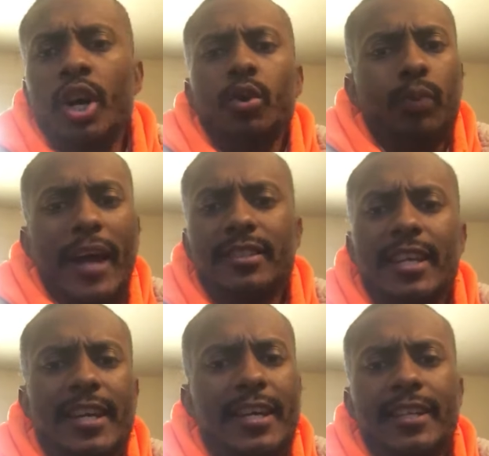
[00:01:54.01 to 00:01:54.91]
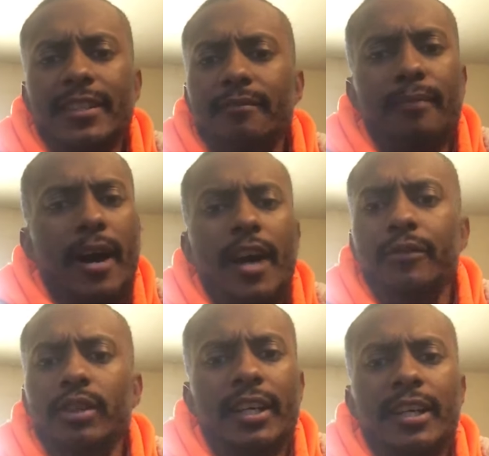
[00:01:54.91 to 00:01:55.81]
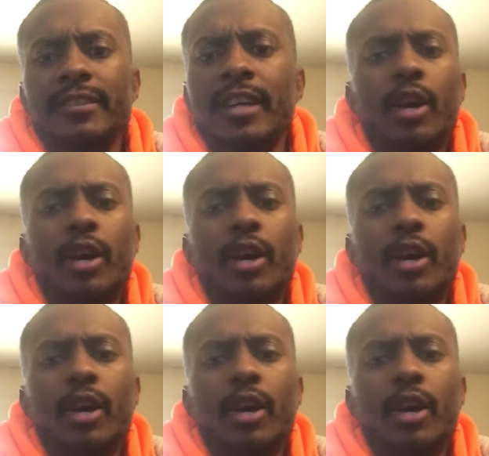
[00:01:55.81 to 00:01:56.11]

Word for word: righteous and marvelous,